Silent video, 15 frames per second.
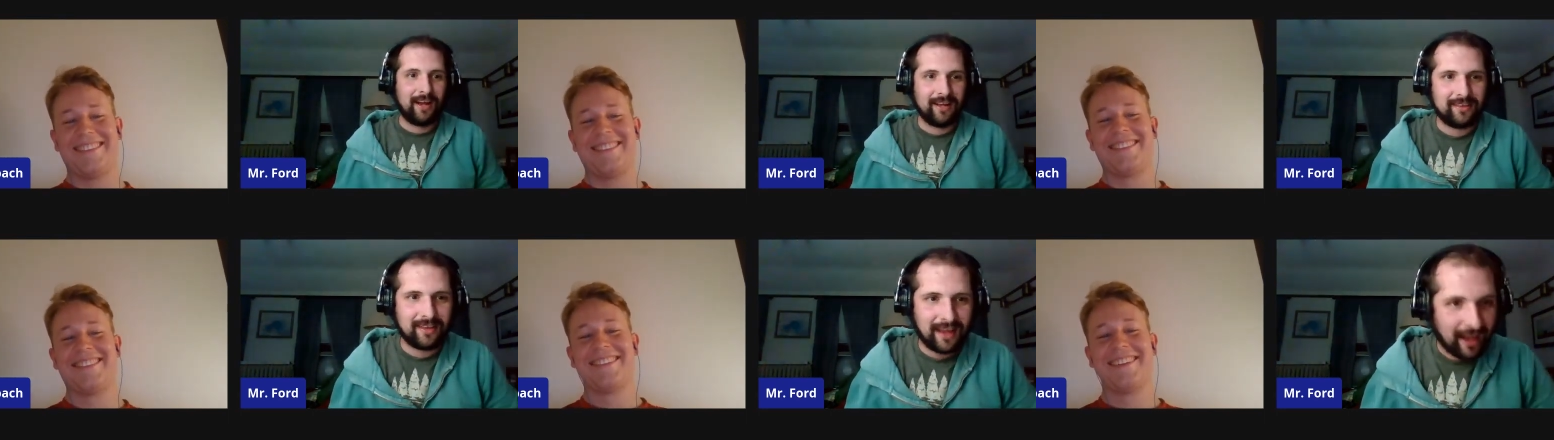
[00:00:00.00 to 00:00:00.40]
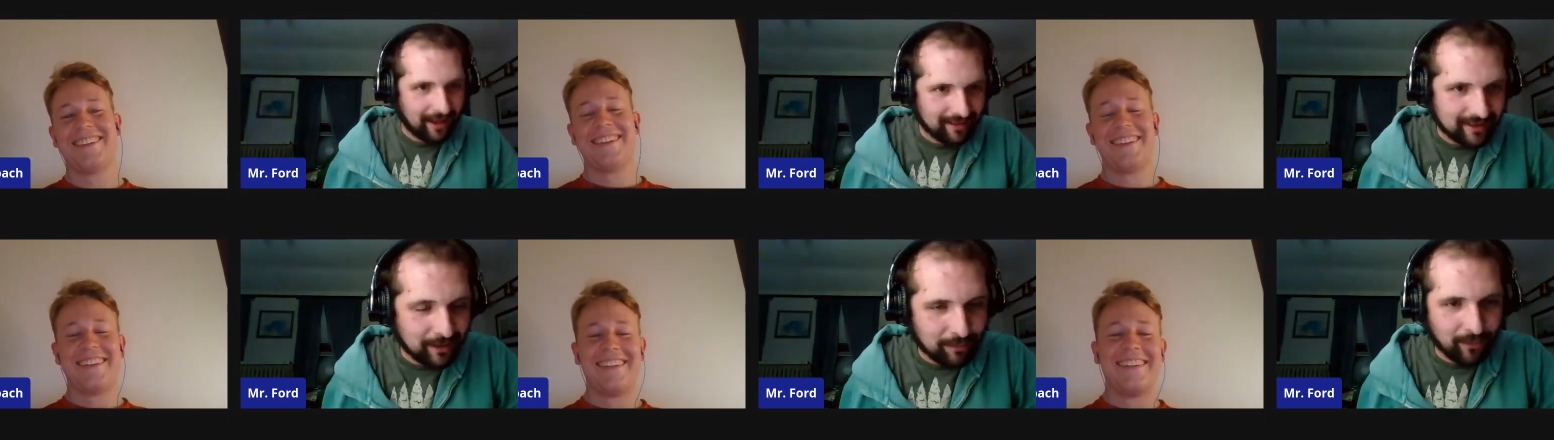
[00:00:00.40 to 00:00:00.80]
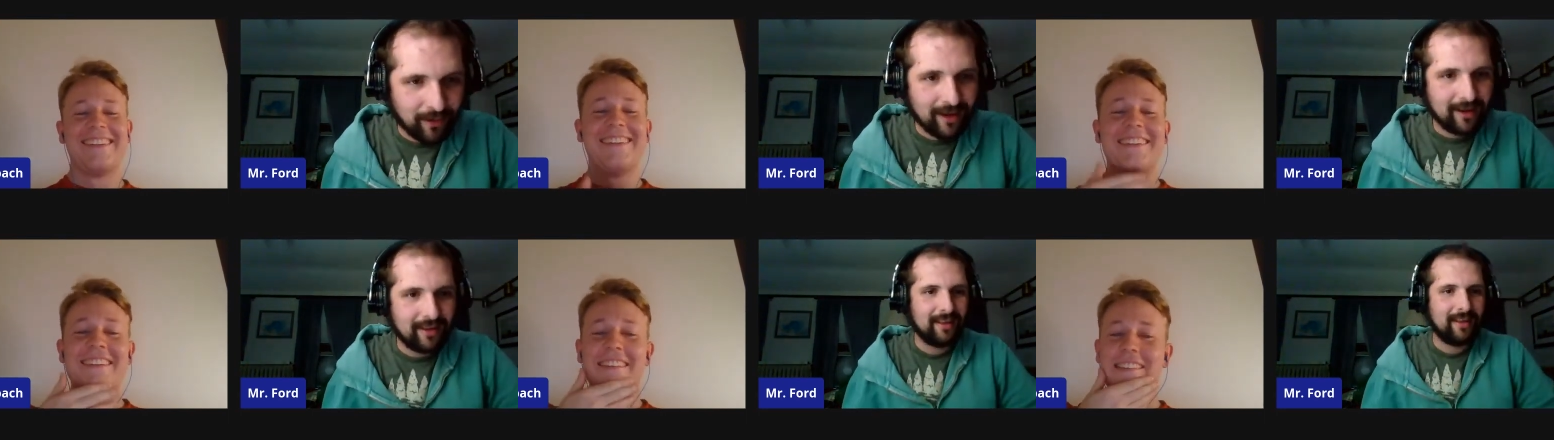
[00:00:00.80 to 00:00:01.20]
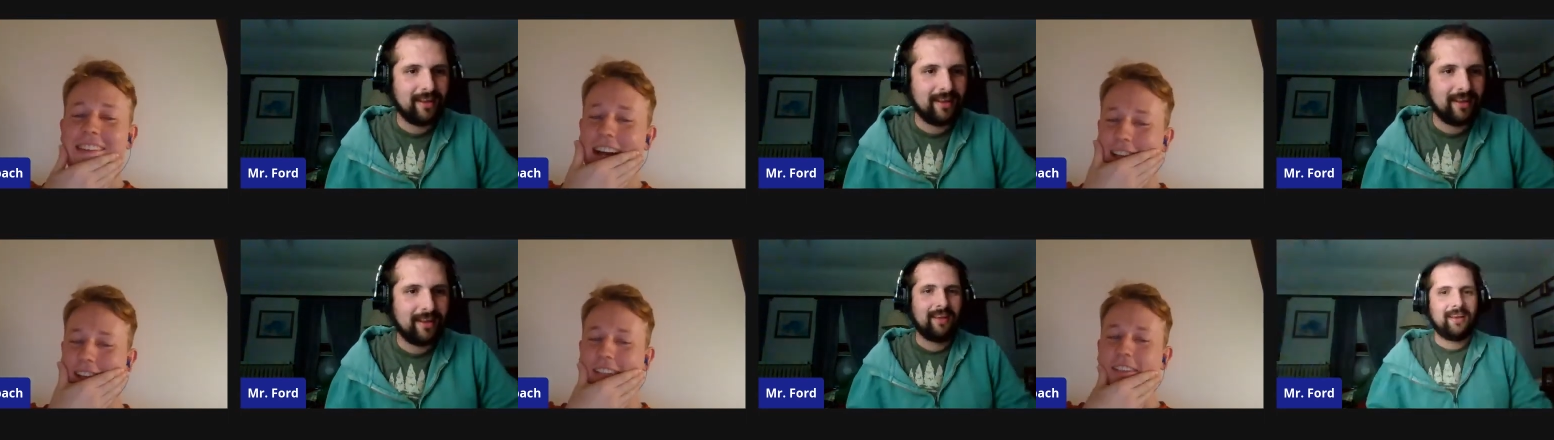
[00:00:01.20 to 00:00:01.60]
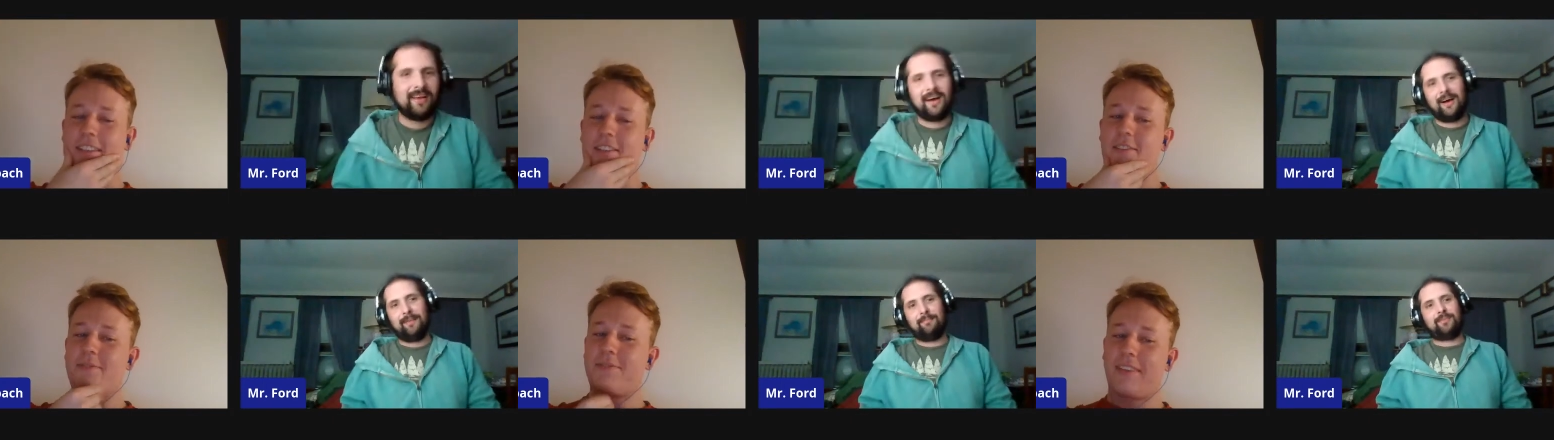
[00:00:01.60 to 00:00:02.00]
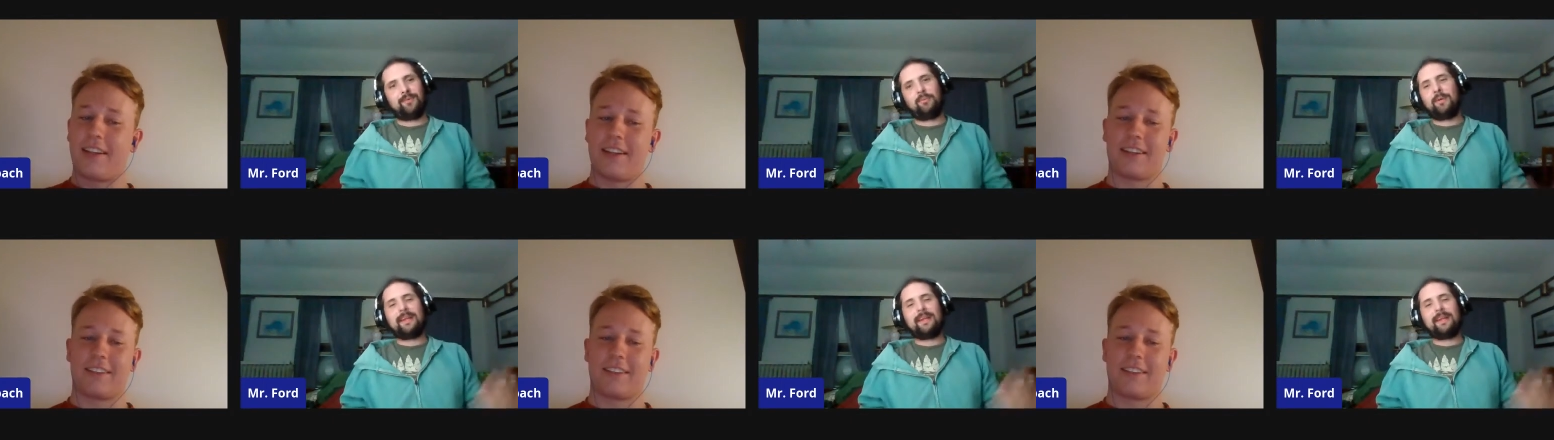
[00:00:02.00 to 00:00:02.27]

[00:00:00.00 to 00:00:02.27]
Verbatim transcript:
Speaker 1: Cedar Point. Um, like so this. wait, come